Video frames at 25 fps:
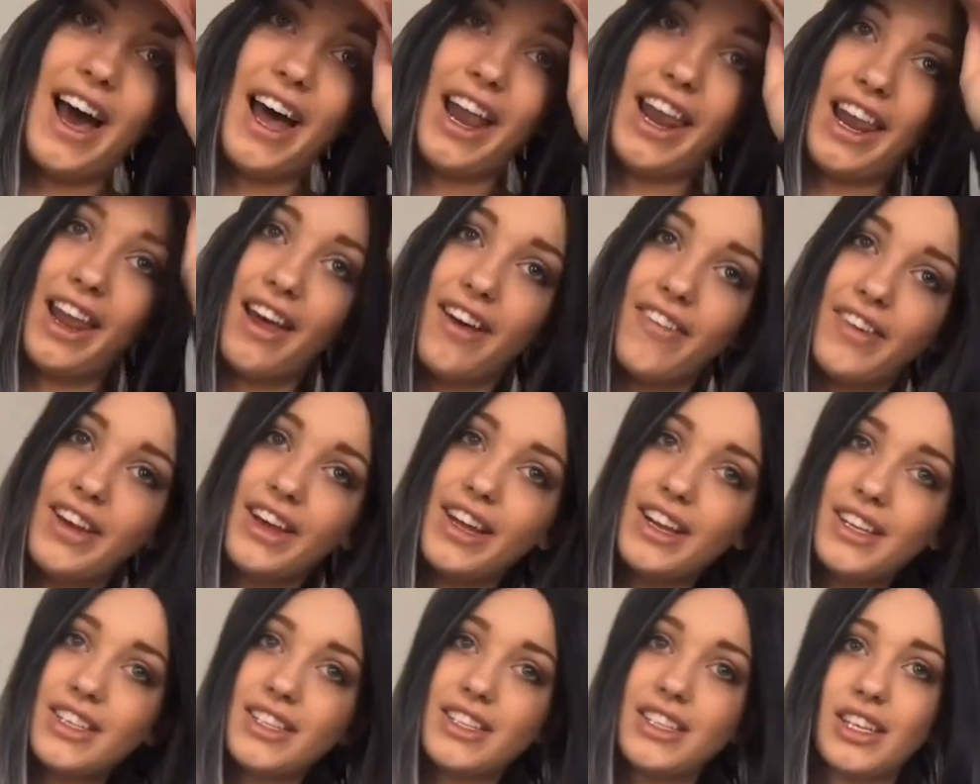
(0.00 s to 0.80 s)
I love
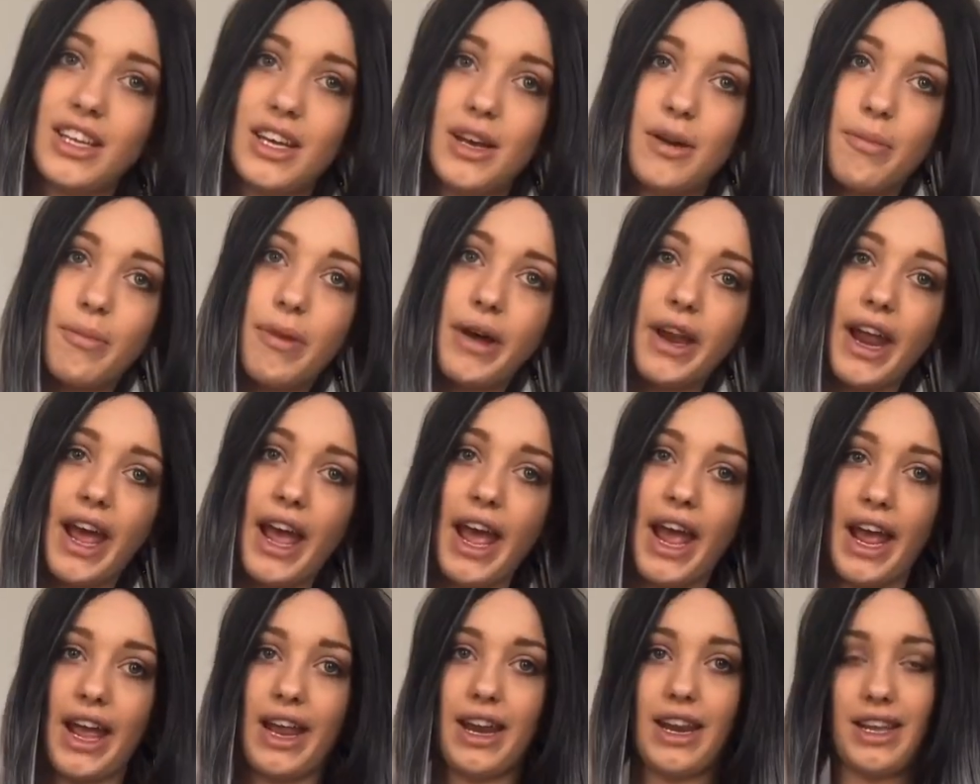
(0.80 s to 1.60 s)
it, but I
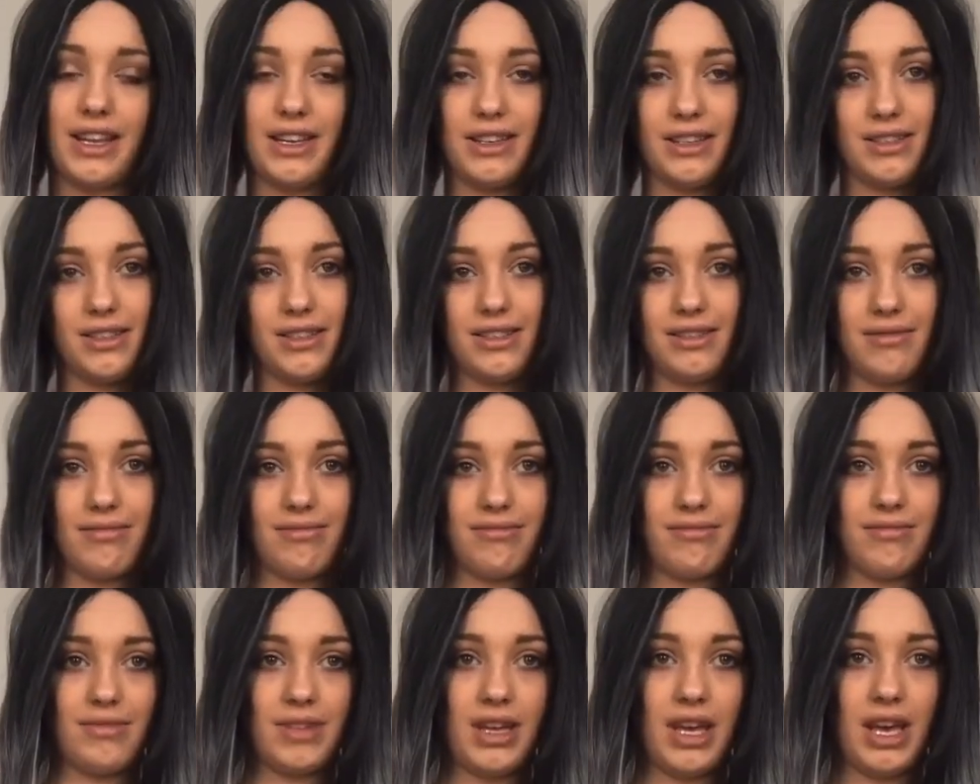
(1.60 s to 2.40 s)
hate it
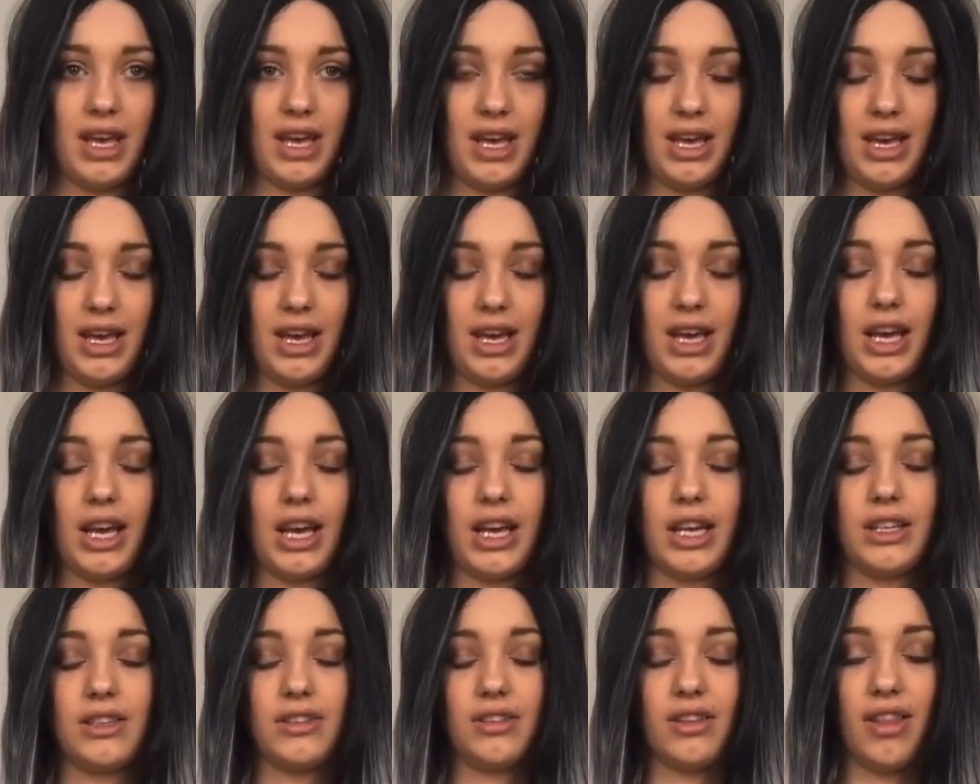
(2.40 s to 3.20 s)

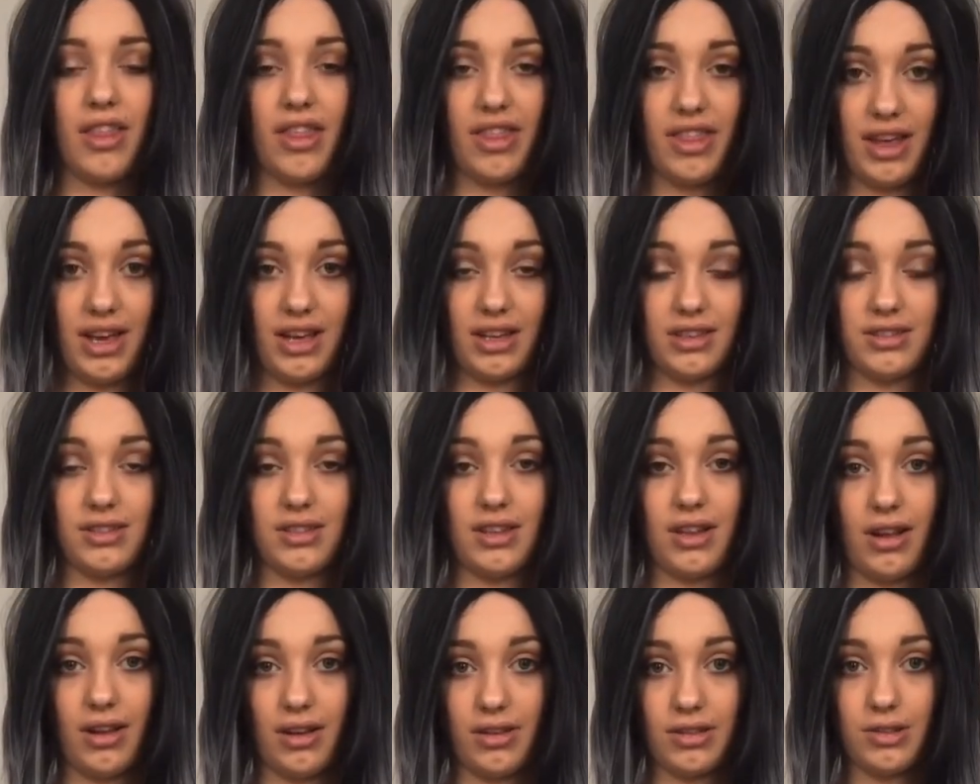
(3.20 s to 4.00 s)
because
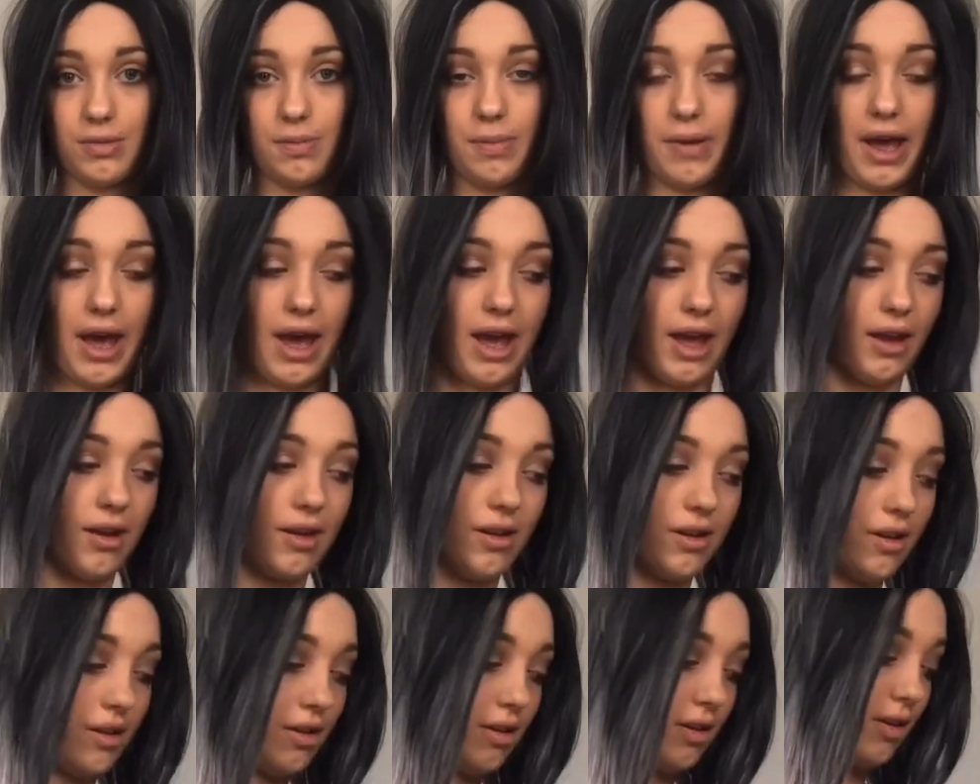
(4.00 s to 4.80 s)
this looks
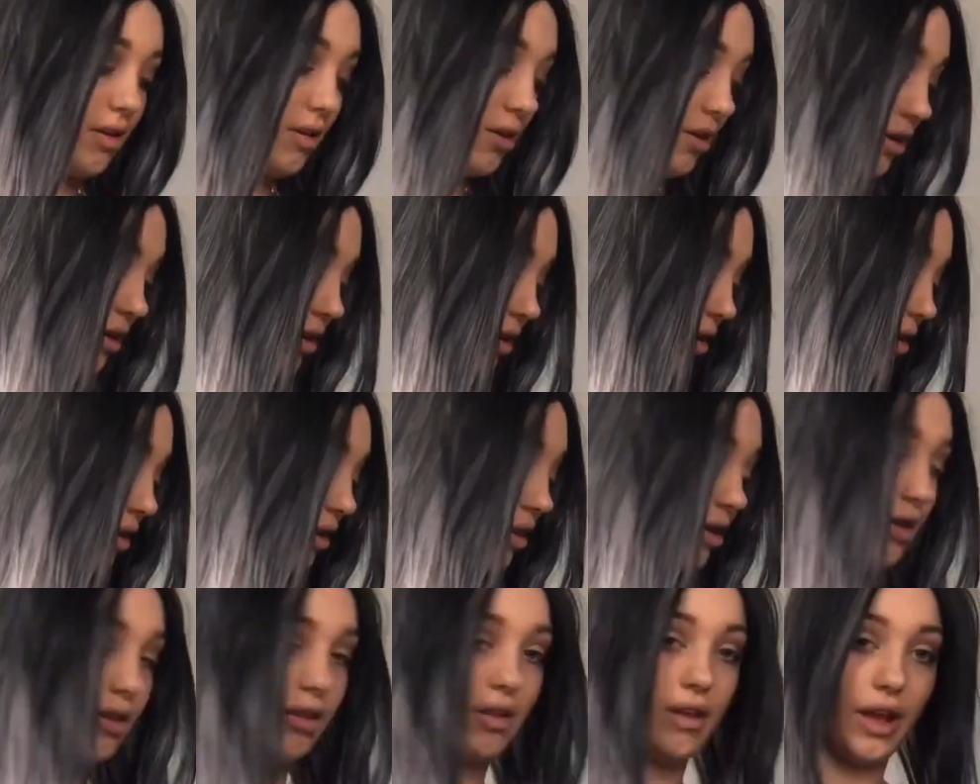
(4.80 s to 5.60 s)
bad.
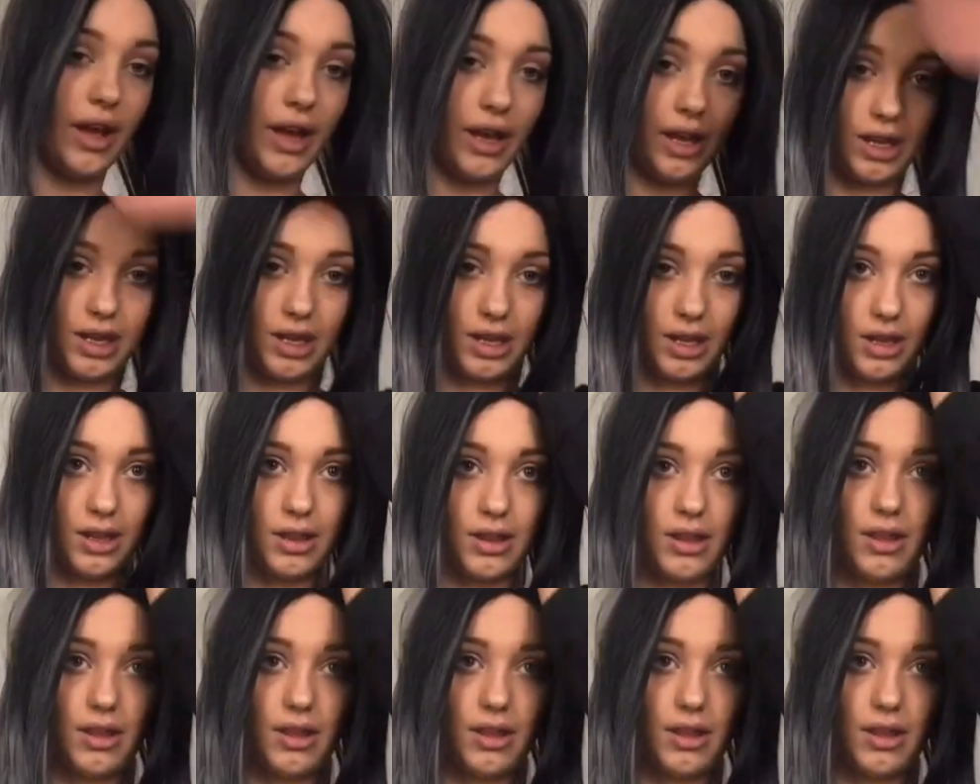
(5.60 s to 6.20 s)
Like,